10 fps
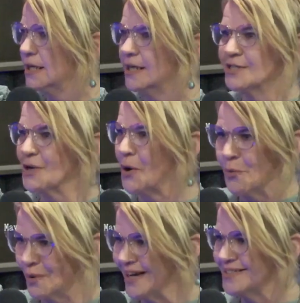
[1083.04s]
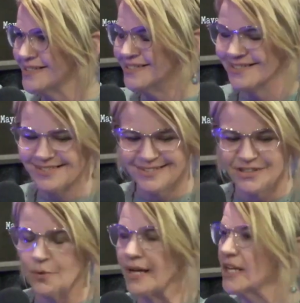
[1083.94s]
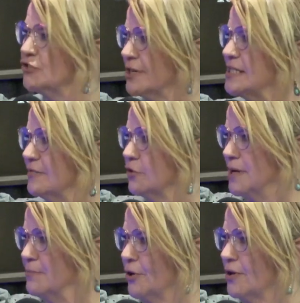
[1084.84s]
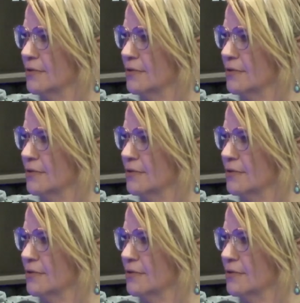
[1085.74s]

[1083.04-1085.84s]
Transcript: is always you know a hindrance for people.